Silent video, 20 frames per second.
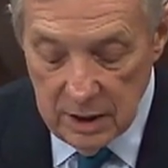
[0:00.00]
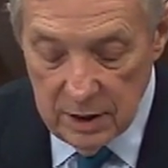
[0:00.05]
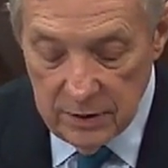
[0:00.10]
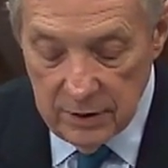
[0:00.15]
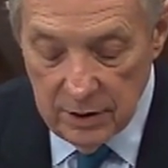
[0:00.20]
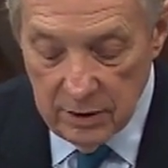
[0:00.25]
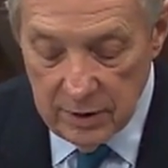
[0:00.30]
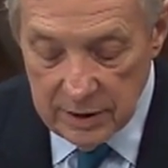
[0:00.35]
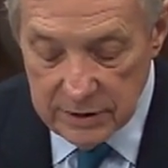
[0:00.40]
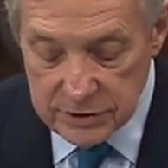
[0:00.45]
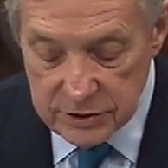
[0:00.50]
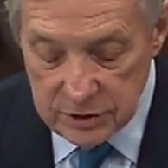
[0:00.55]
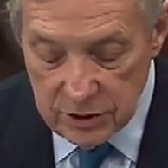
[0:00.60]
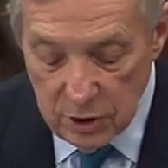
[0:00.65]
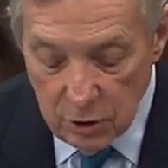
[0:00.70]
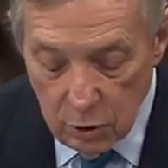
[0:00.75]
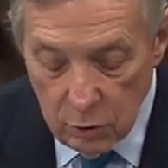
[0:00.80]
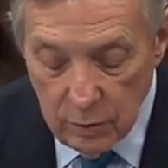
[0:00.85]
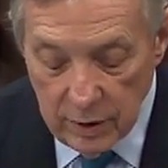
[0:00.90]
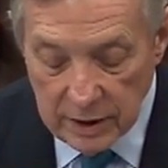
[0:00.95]
There is
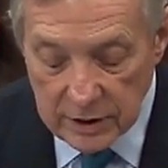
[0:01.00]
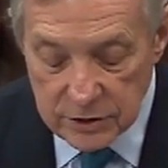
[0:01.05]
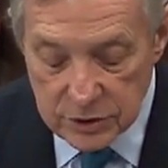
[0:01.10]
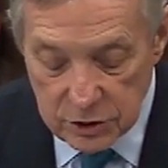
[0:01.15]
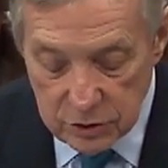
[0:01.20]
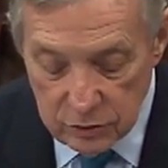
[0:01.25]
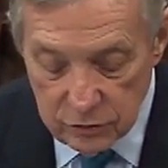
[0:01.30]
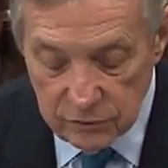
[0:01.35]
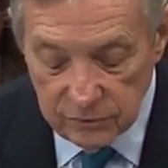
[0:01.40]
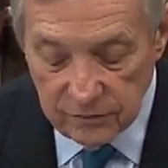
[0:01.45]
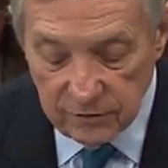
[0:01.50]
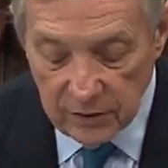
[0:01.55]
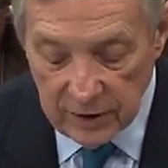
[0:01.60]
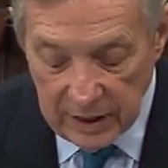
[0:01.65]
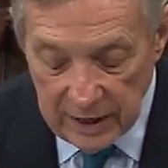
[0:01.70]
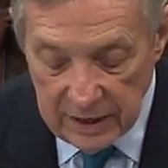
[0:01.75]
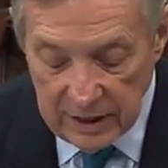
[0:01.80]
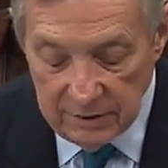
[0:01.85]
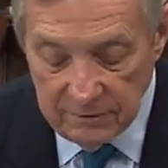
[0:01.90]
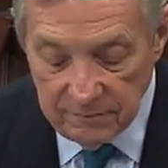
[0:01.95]
no excuse for
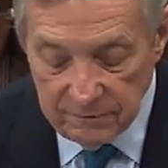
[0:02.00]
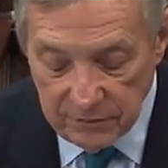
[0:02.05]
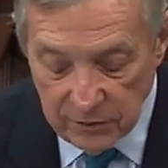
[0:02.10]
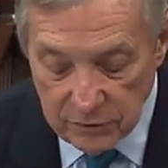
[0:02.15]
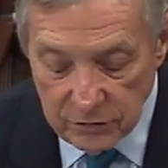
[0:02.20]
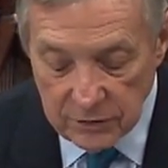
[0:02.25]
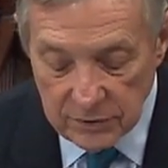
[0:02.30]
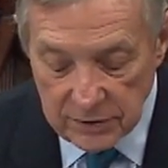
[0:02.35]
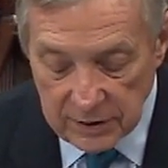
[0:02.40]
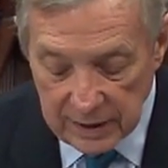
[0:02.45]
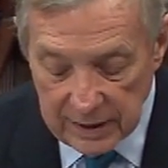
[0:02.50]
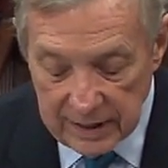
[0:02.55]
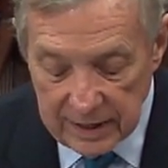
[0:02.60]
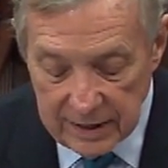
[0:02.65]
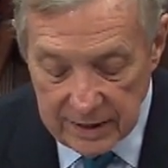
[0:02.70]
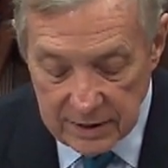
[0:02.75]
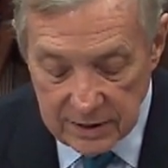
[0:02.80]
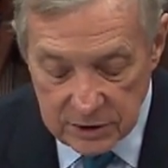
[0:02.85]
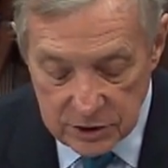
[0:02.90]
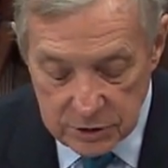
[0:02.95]
any further delay
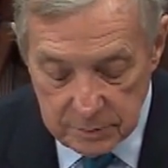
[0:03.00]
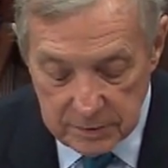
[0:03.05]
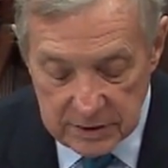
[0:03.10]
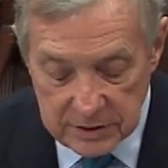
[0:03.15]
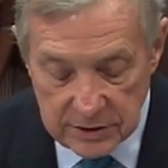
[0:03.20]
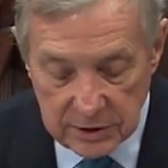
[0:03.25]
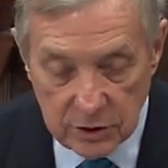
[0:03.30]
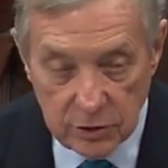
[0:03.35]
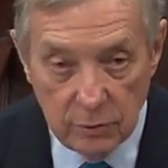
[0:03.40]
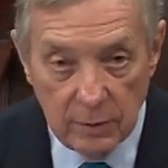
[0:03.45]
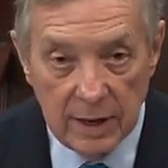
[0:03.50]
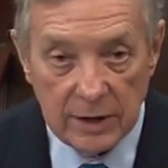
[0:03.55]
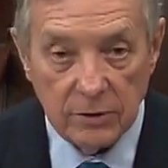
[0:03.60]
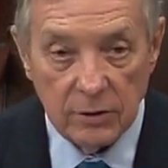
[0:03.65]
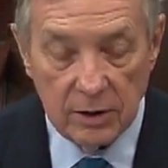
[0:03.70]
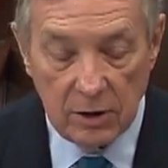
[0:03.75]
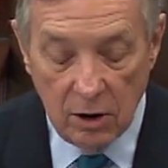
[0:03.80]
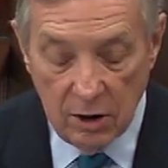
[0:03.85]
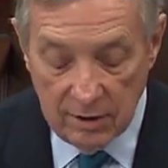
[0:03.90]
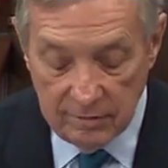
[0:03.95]
in dismissing Director
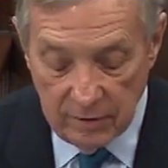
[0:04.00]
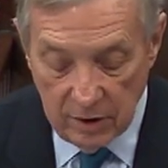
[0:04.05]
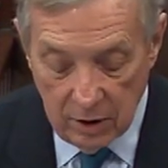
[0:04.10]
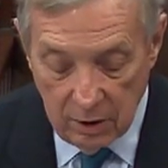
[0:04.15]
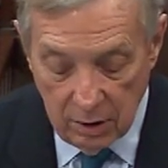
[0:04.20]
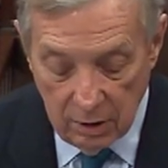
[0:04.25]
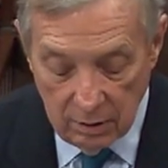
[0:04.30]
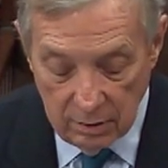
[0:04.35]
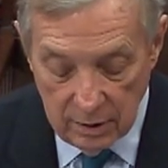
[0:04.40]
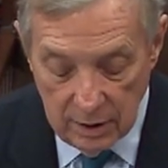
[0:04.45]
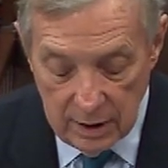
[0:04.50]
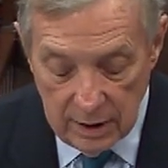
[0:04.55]
Carvajal.